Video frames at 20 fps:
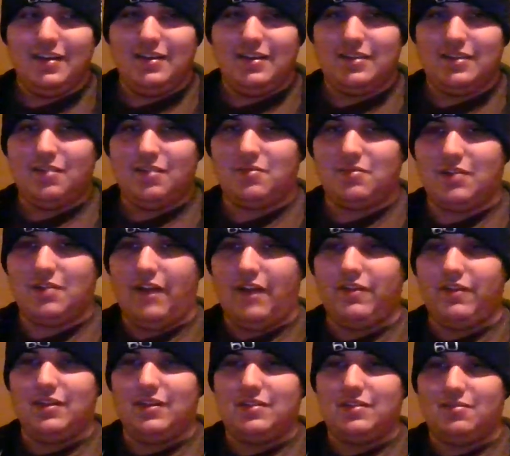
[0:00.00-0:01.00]
And so I'm just going
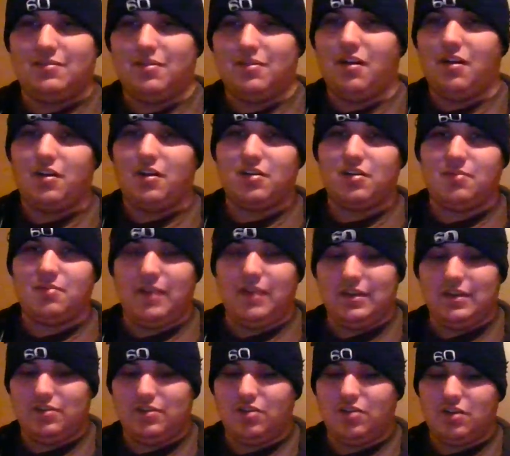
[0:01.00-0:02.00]
to have this large amount
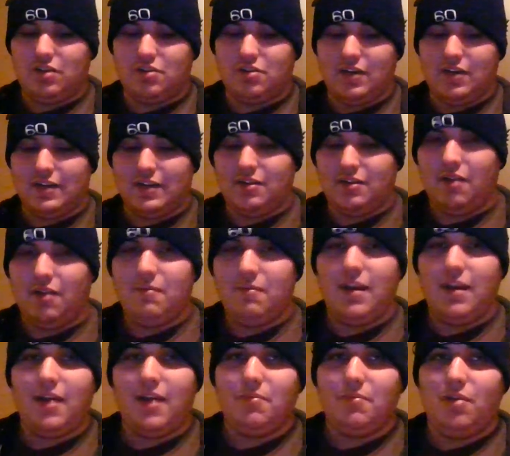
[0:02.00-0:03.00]
of the structure decks. So, I
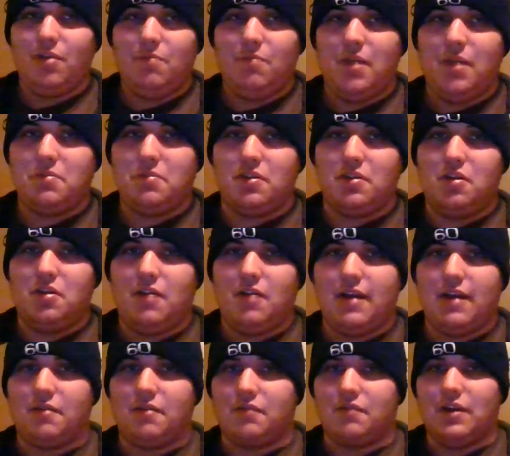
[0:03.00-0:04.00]
mean, I'm going to be able to know
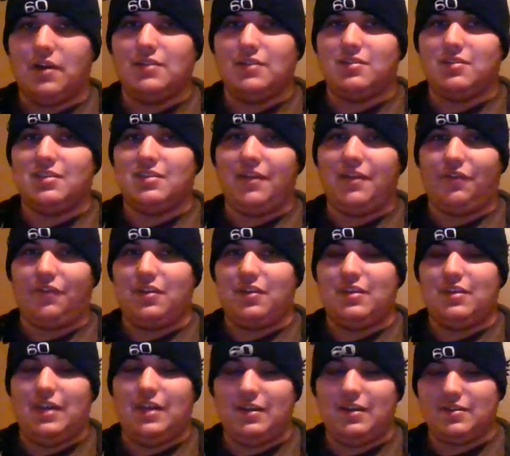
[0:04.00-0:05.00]
how to run different
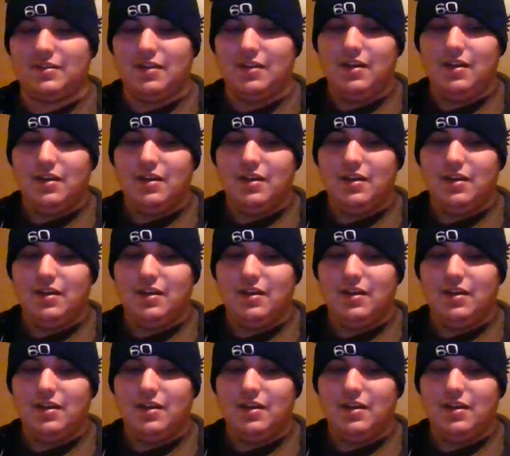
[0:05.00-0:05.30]
things.